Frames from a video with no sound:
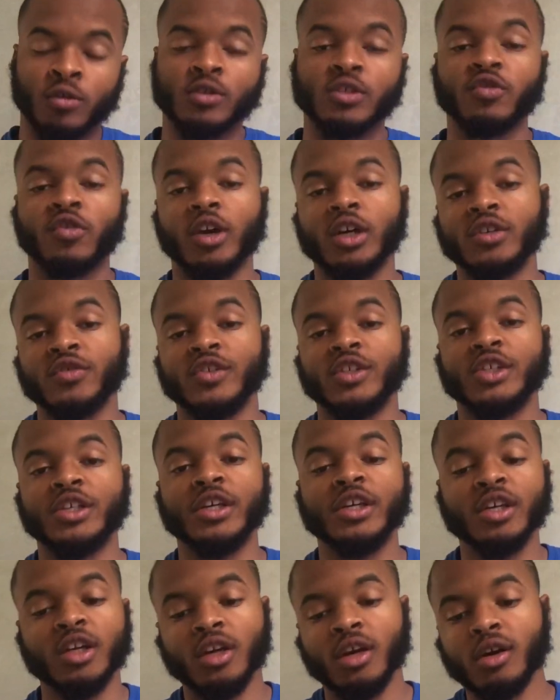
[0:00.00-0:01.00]
as far as
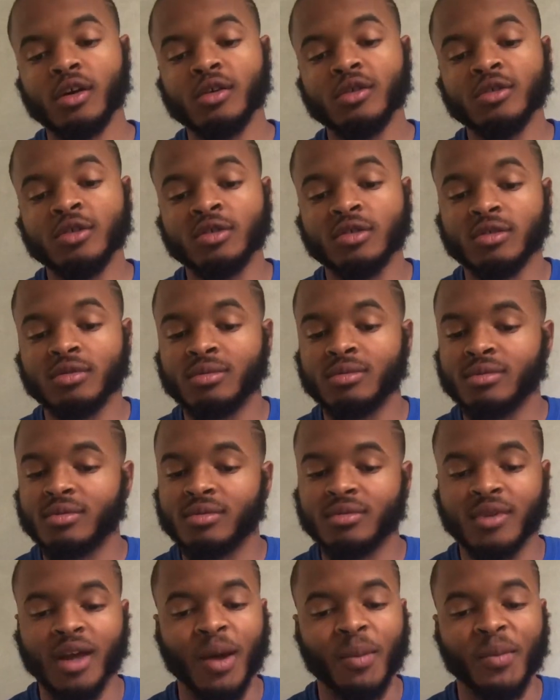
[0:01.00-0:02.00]
Virginia goes,
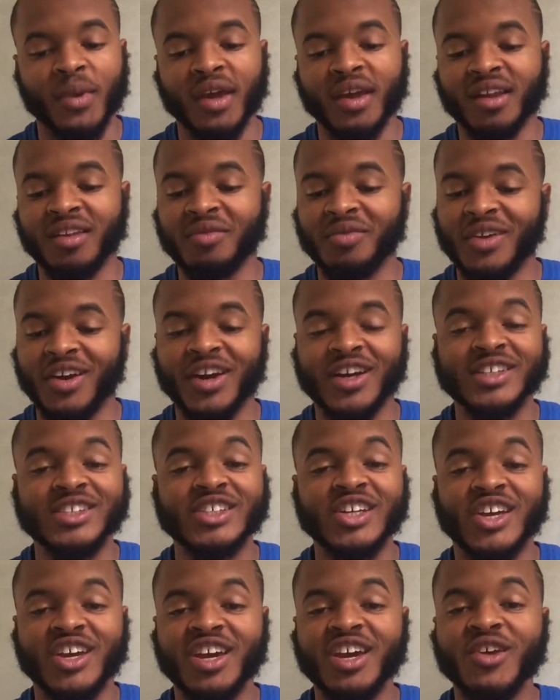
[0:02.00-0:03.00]
I mean, there's
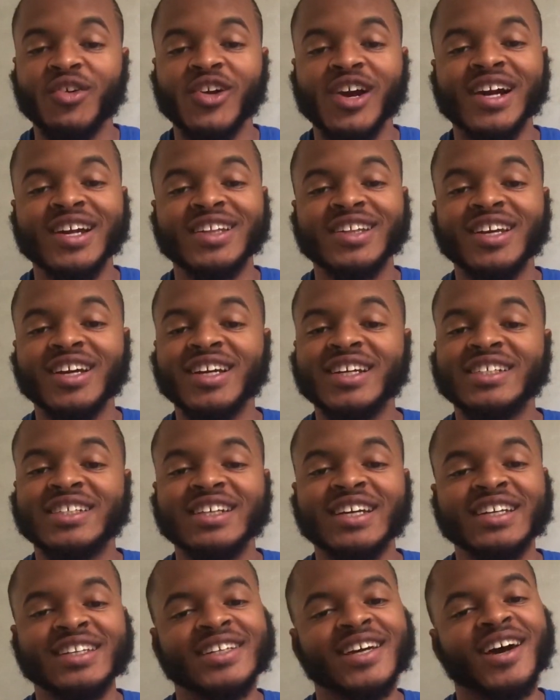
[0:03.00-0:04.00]
your key right there.
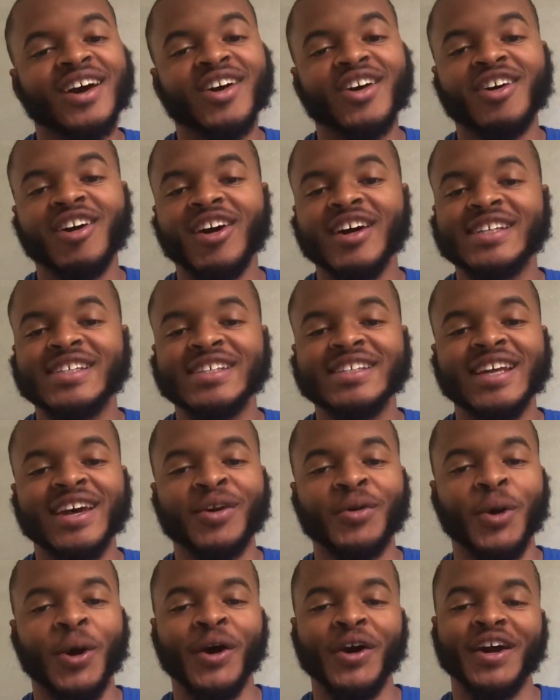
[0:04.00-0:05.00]
Shut down Carson
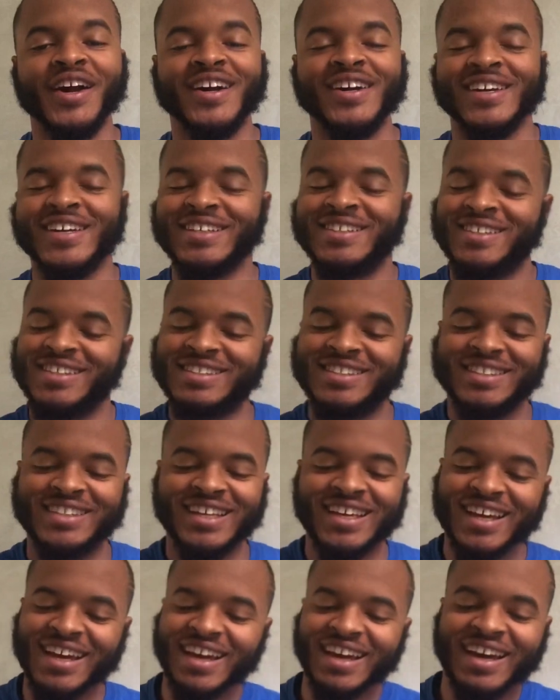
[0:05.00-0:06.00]
Edwards.
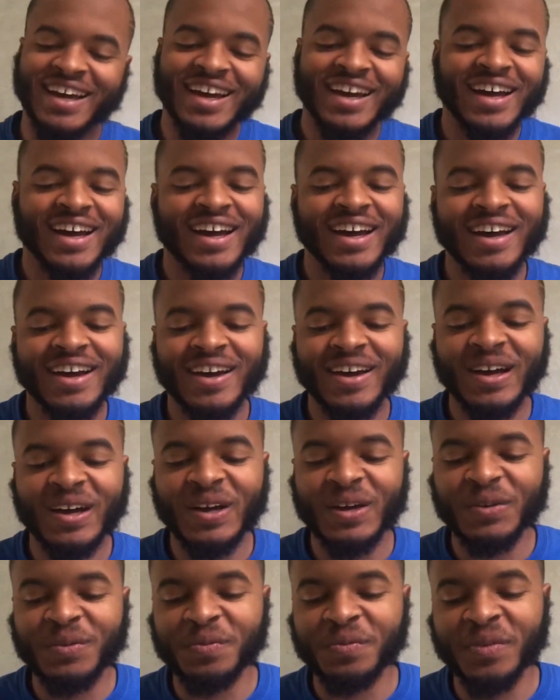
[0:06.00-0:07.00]

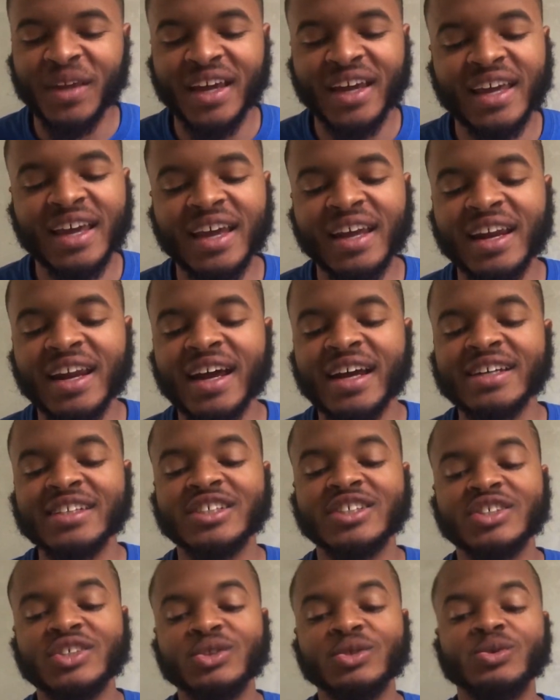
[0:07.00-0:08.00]
They
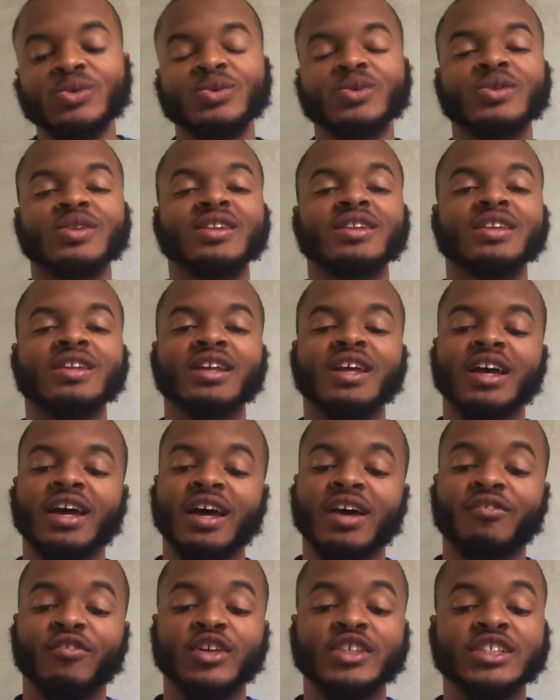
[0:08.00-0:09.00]
cannot shoot.
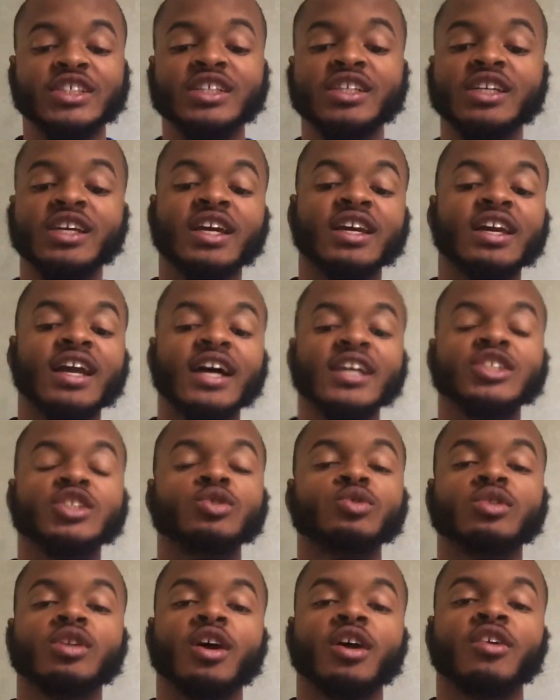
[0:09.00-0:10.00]
Virginia cannot
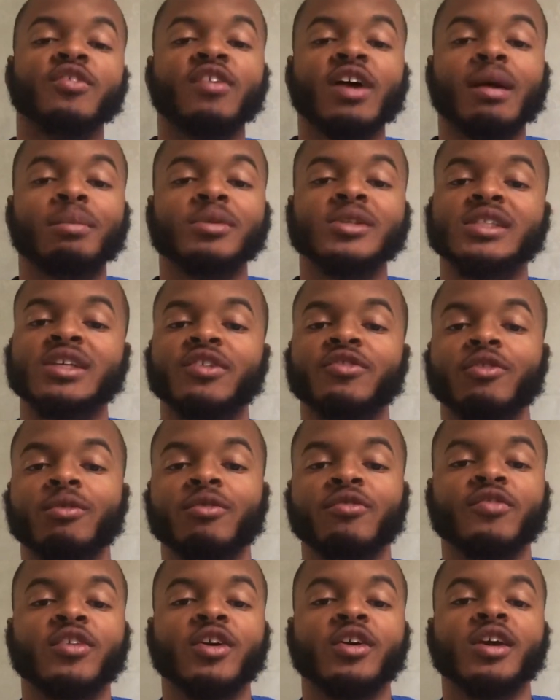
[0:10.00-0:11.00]
shoot 35% from
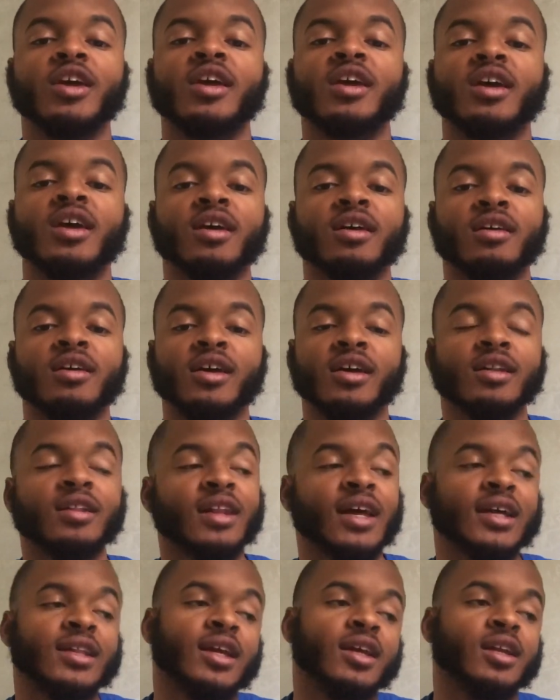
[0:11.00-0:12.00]
the field again,
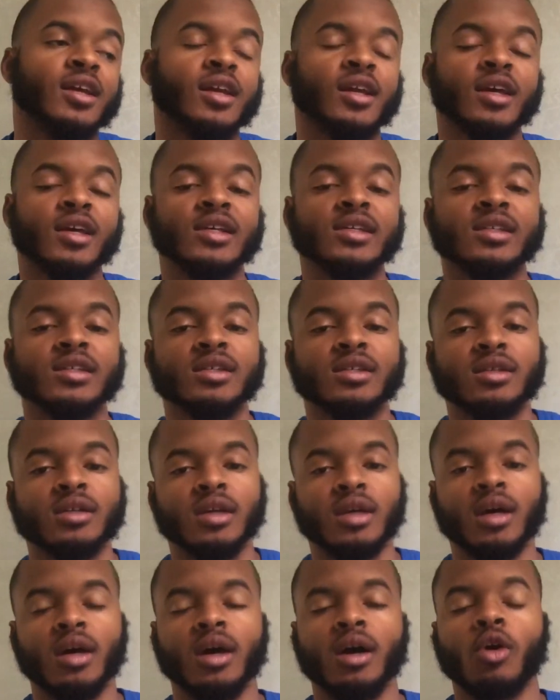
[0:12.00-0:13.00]
like they did against
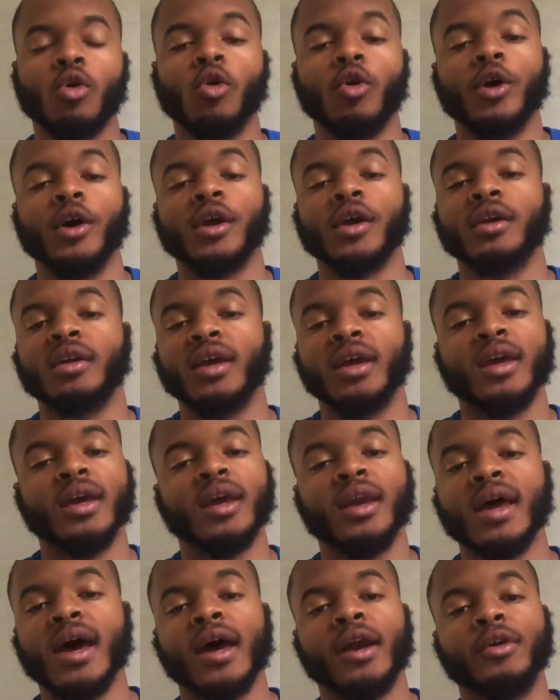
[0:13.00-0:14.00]
Oregon. They
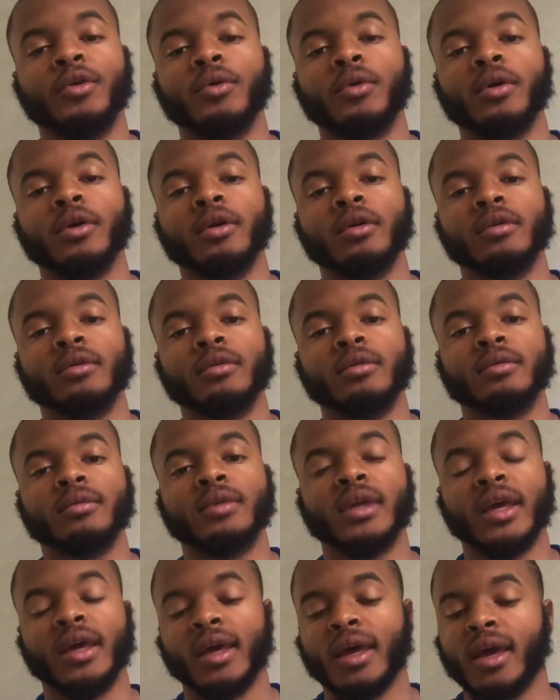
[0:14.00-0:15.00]
cannot do it.
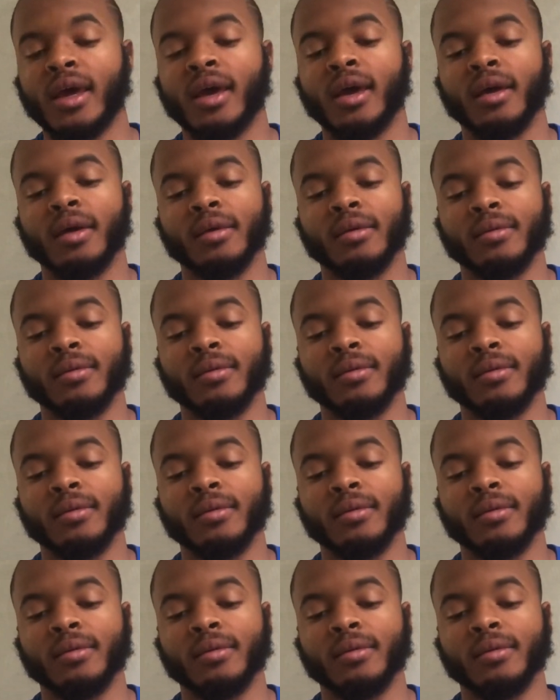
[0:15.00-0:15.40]
They can't.